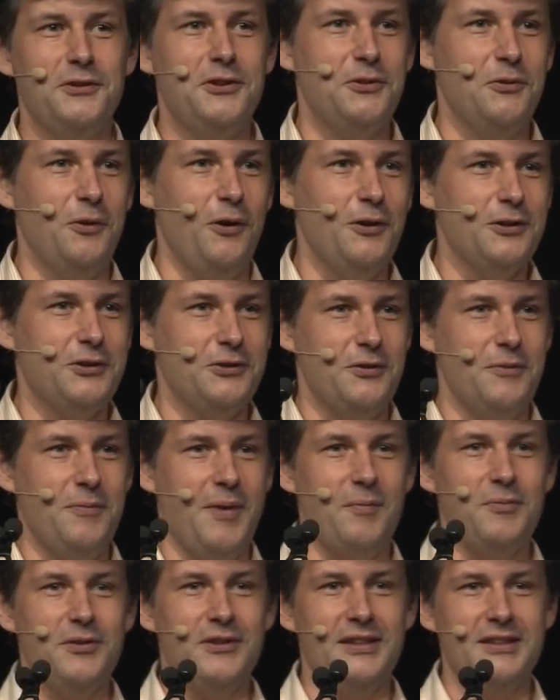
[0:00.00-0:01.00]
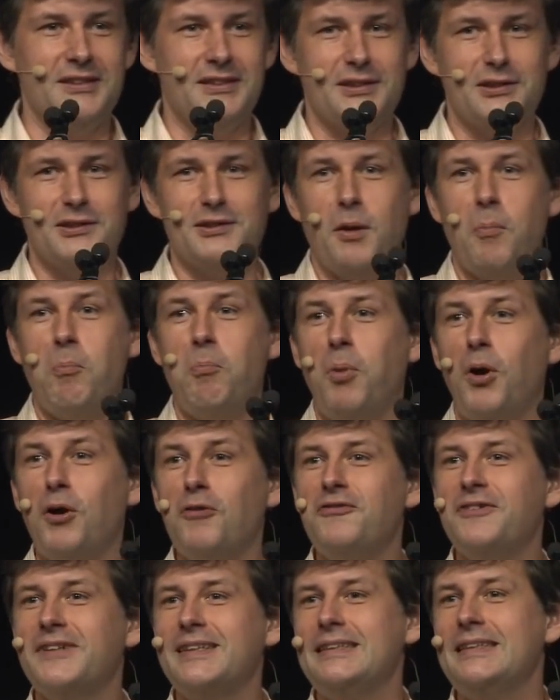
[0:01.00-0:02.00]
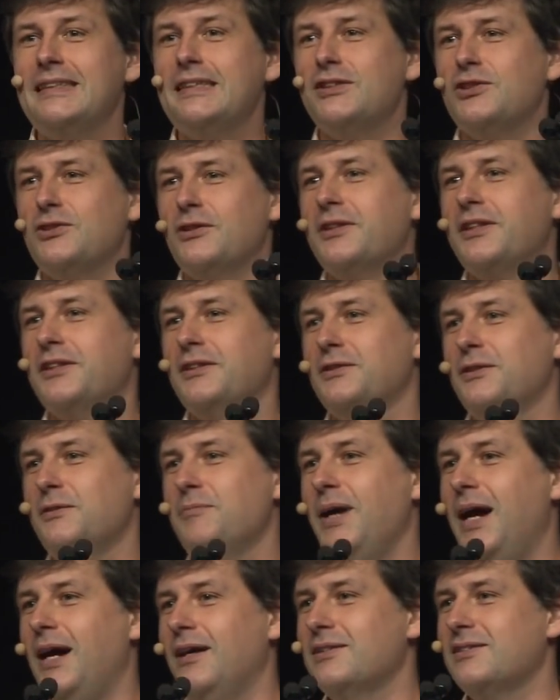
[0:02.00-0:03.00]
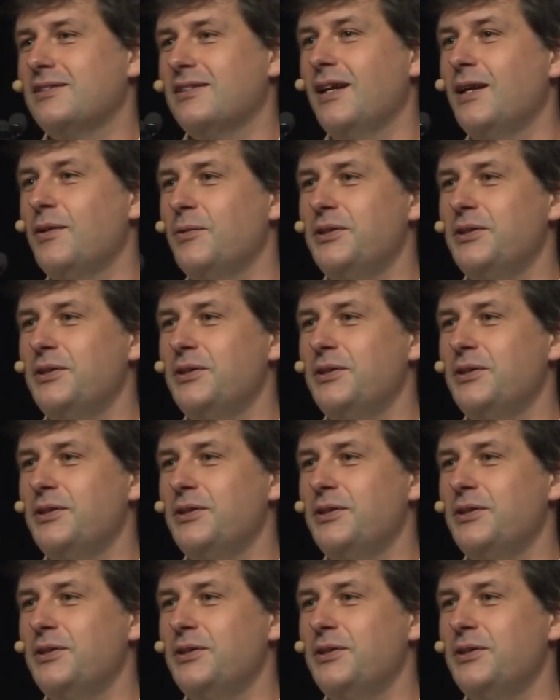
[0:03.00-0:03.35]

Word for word: you're too old to remember this, this is a perfectly circular mouse